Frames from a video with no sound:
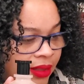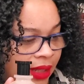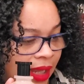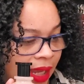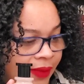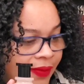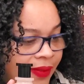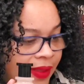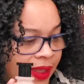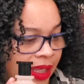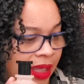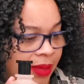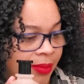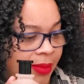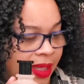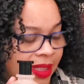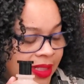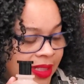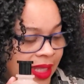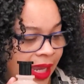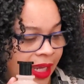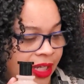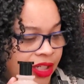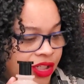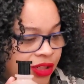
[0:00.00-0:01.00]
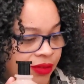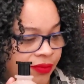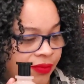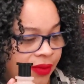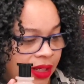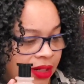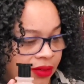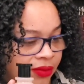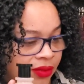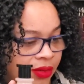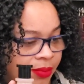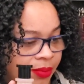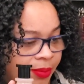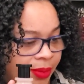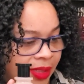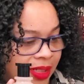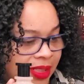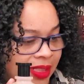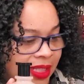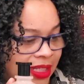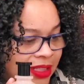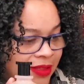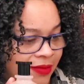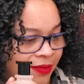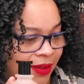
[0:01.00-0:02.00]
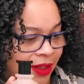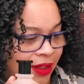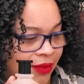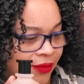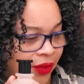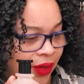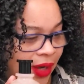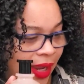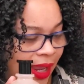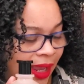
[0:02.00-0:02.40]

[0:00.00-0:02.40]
I think it means Haitian vetiver, but it says vetiver